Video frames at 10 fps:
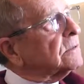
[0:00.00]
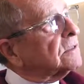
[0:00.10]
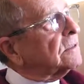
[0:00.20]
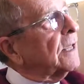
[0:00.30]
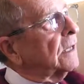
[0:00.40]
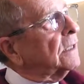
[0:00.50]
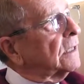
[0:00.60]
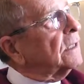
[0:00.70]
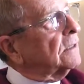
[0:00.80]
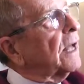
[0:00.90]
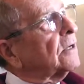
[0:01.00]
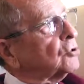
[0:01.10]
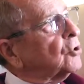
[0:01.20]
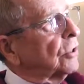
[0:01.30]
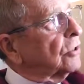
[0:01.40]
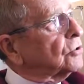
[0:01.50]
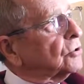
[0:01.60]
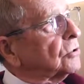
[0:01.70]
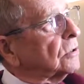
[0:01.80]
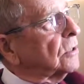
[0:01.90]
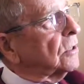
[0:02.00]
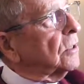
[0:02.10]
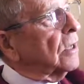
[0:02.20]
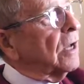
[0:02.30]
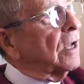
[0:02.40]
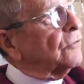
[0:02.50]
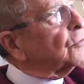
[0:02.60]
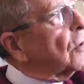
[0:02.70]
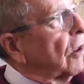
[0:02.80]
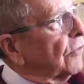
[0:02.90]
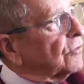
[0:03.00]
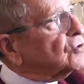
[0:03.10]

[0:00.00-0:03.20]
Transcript: stayed in that church uh, through all those